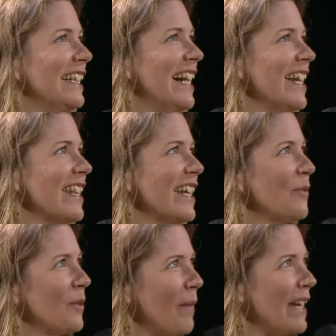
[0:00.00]
I think
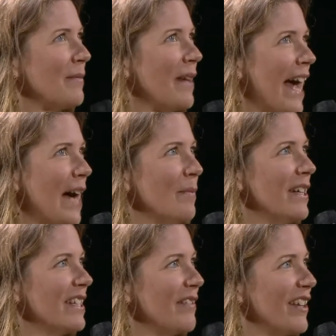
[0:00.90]
what makes me happy
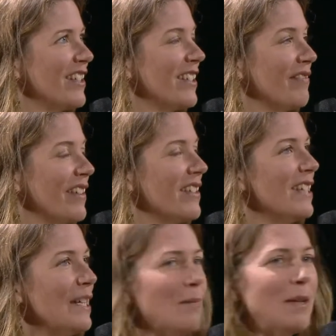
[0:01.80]
is if I
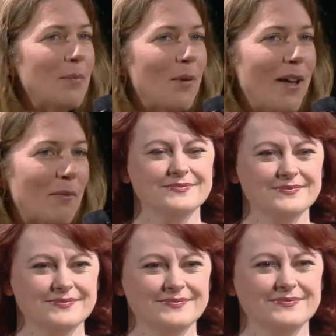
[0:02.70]
see people at
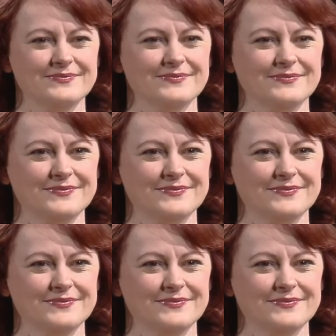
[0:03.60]
work taking,